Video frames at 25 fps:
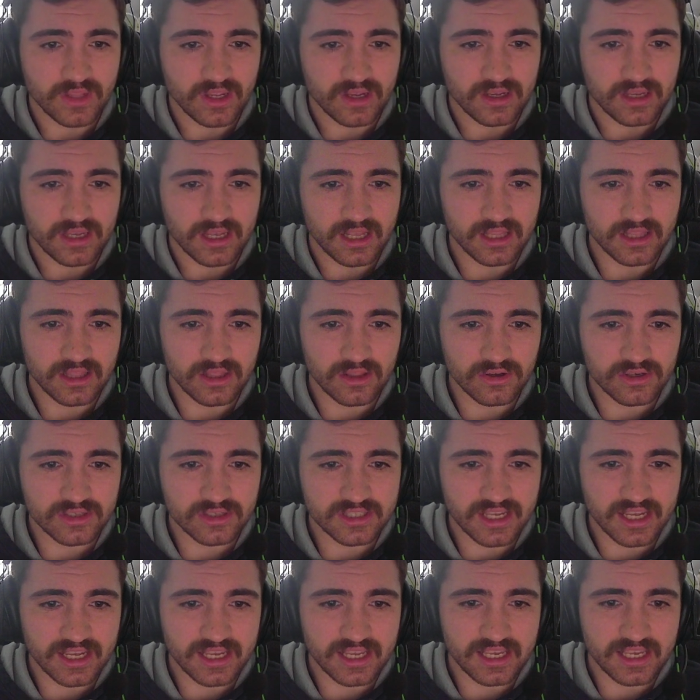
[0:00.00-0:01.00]
It
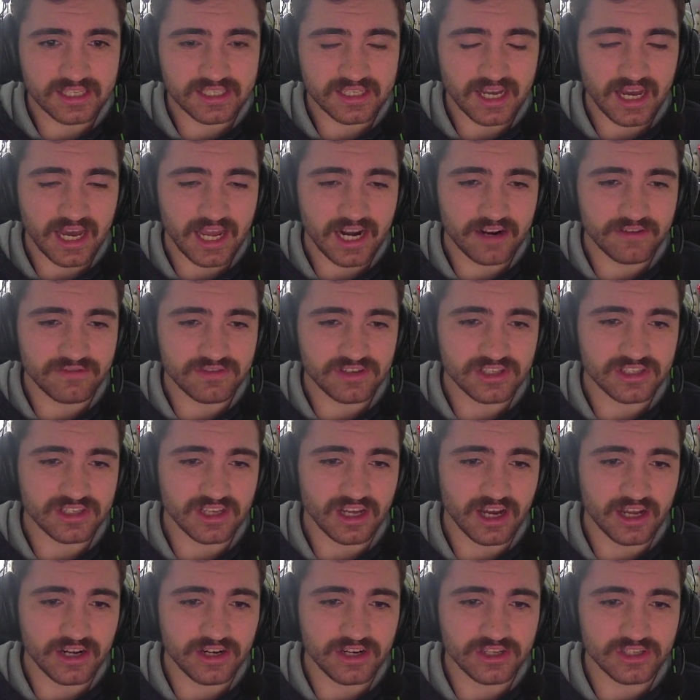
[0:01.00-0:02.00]
looks like he's kind of just
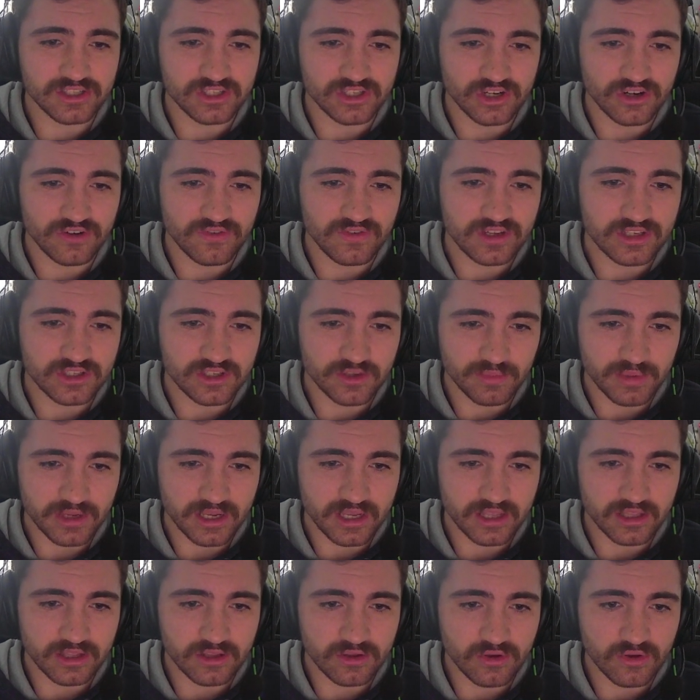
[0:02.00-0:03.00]
undeserving to be
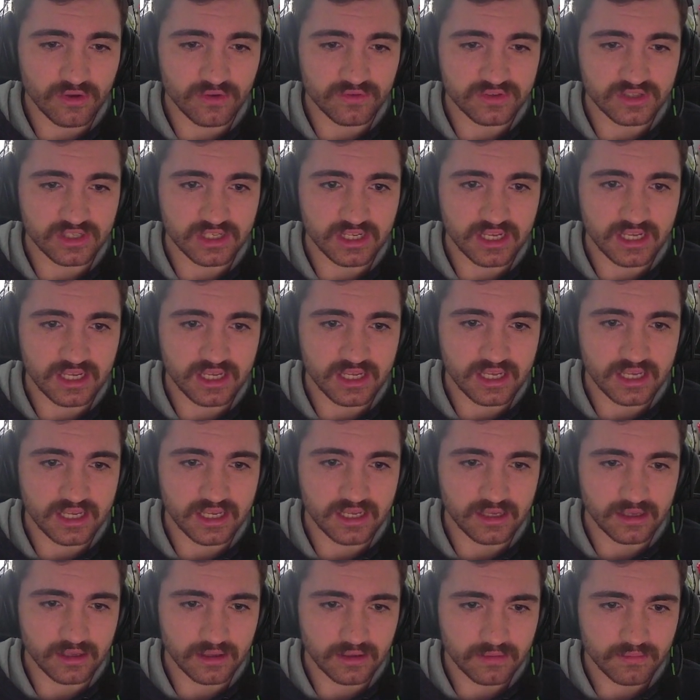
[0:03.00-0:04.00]
in the UFC.
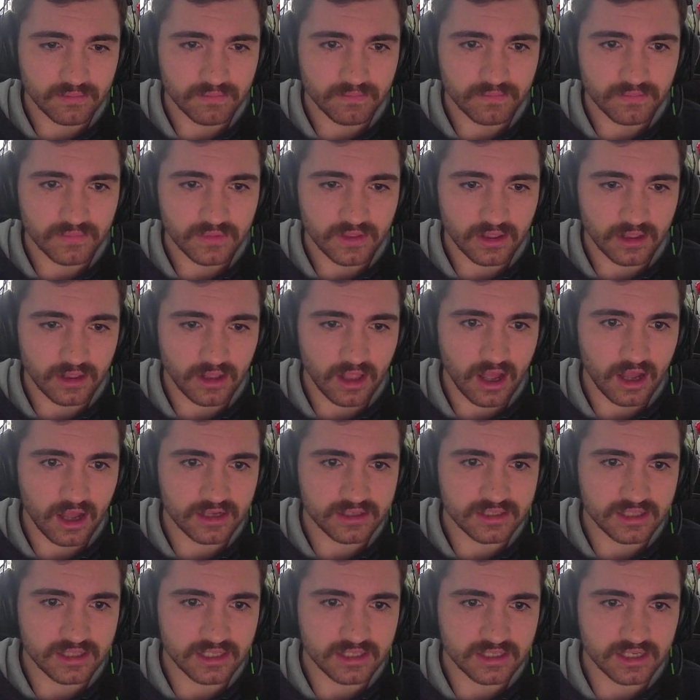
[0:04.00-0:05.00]
He
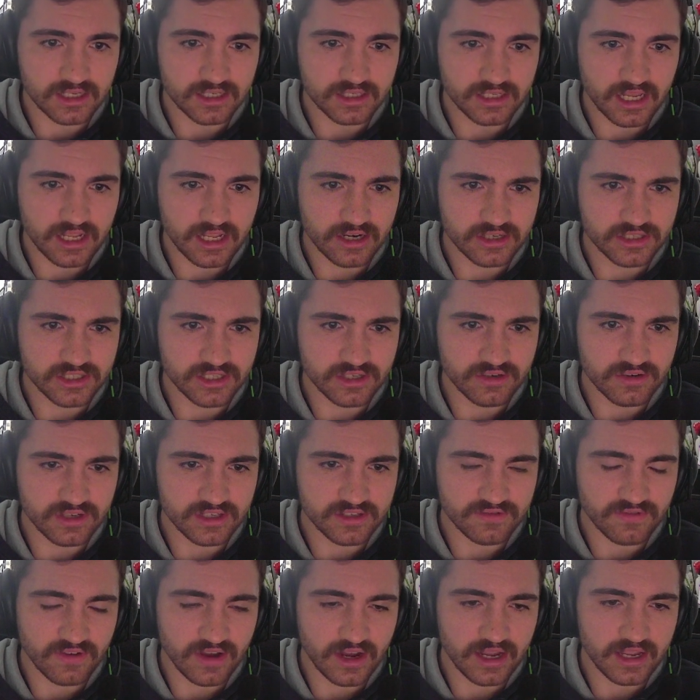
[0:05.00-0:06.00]
lost his Contender
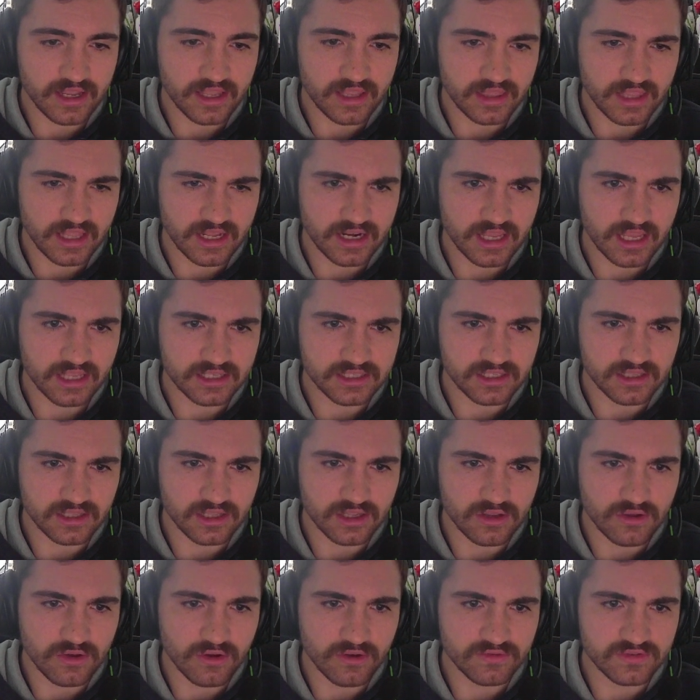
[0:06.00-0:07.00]
Series fight, then gets in
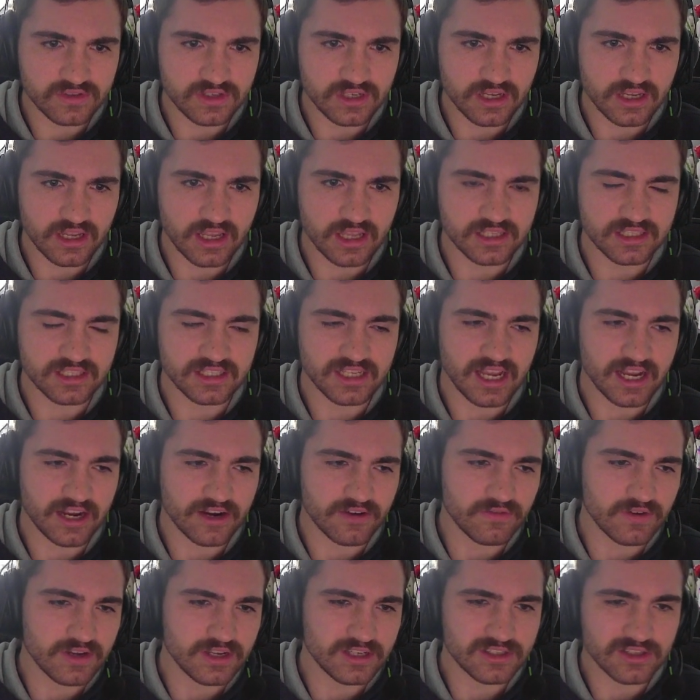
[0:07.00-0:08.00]
the UFC against
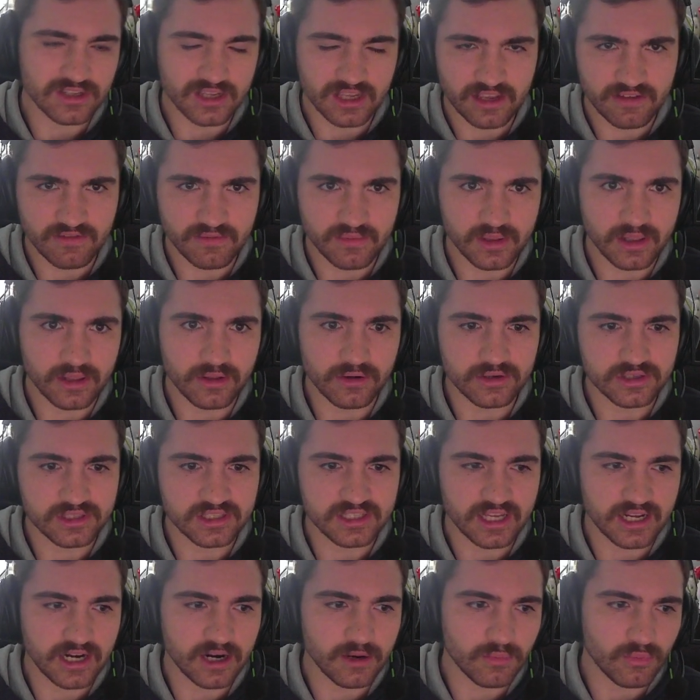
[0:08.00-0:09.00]
Zach Reese to give him a little
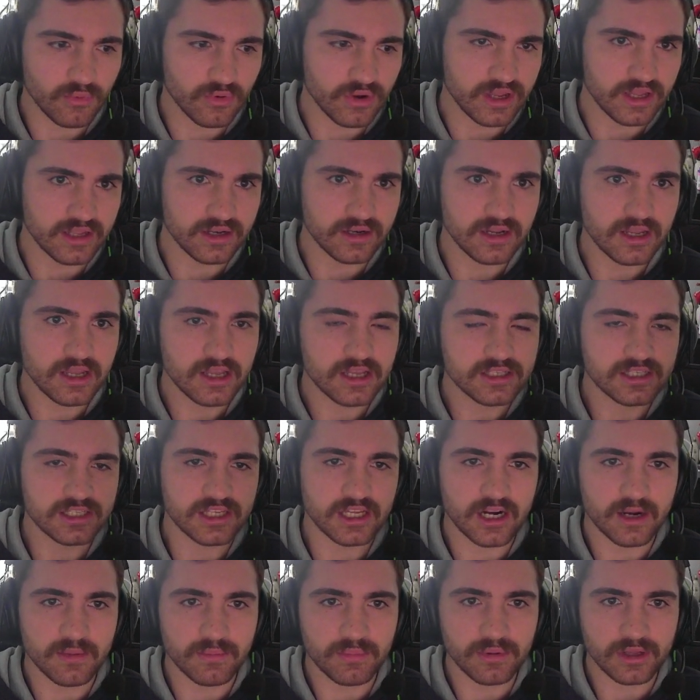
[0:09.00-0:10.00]
setup win,
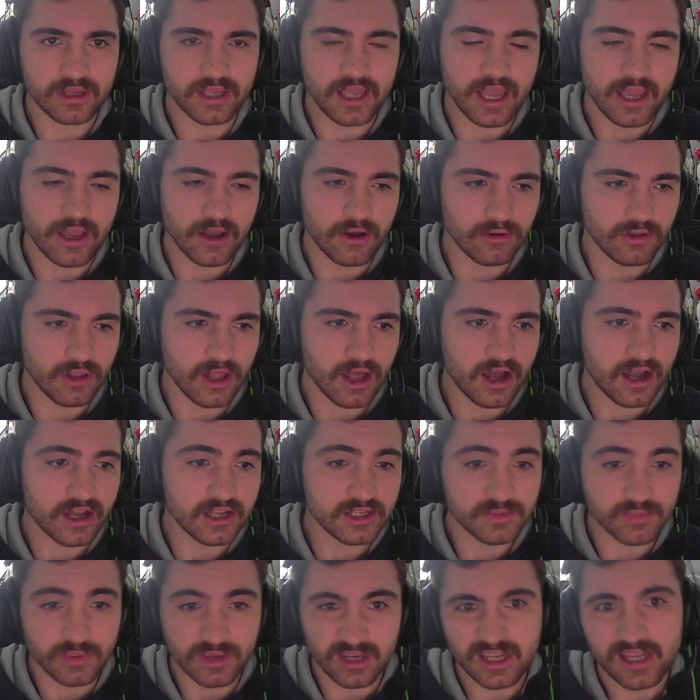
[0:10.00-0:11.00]
setup KO
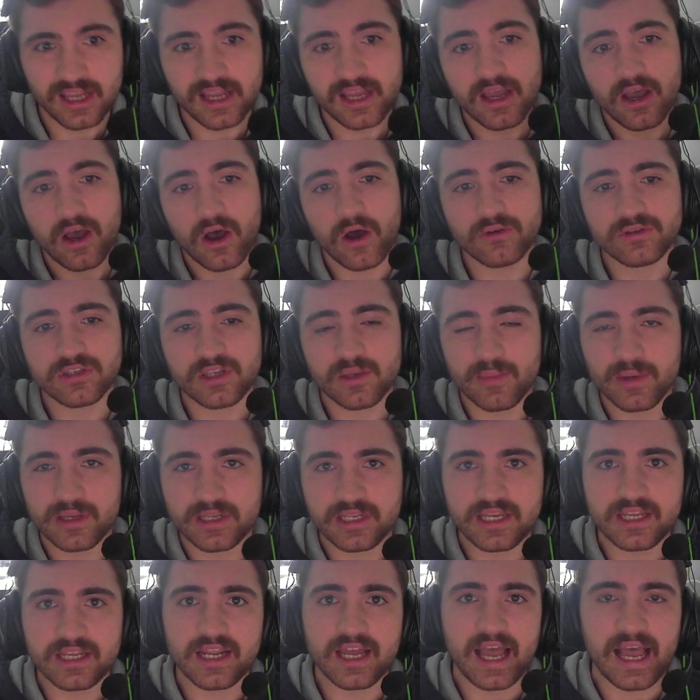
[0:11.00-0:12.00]
loss. But Jose
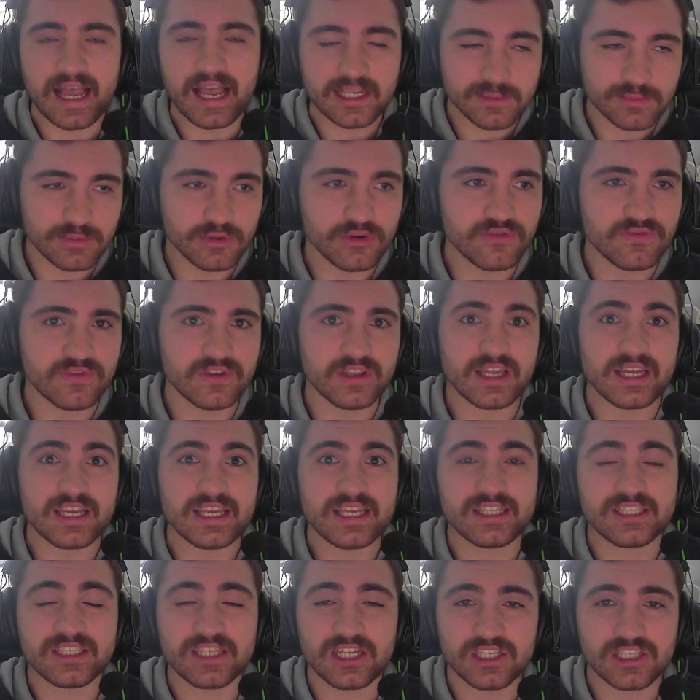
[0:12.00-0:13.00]
Medina has proven that
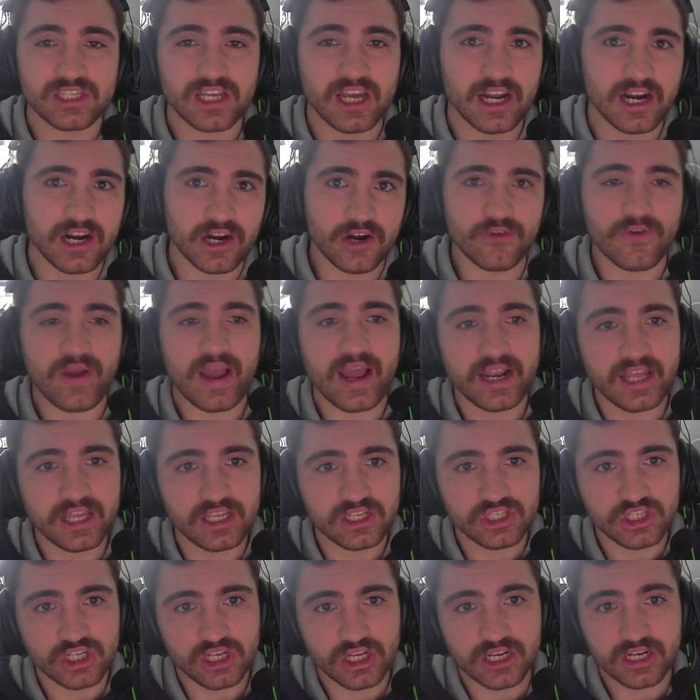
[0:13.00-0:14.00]
he's just got a
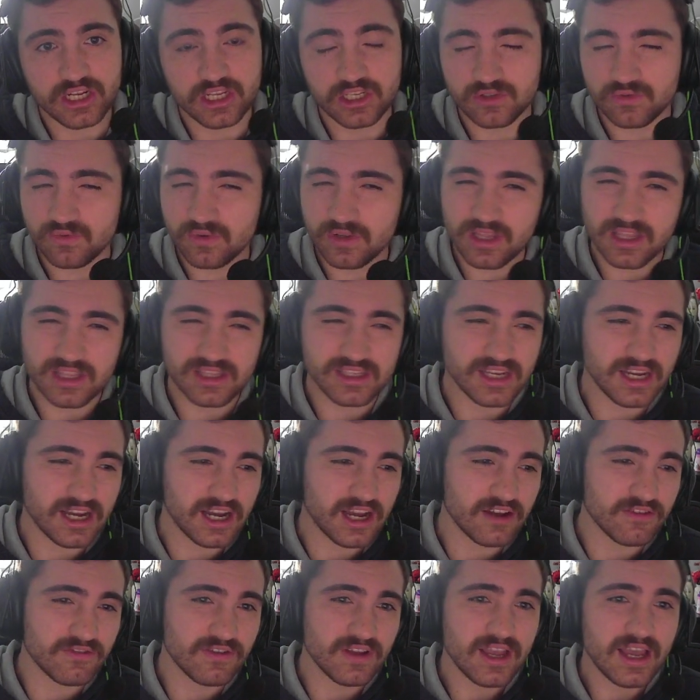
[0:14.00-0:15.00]
granite chin. He's really
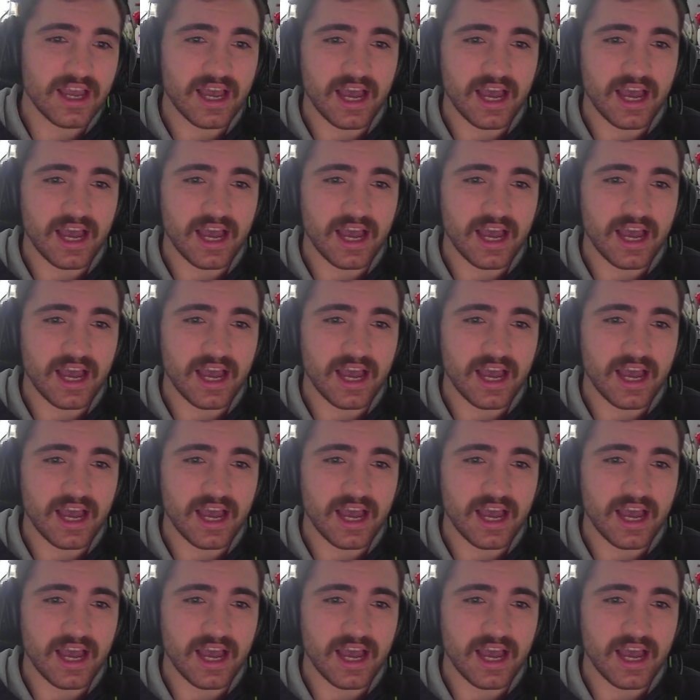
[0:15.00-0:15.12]
tough.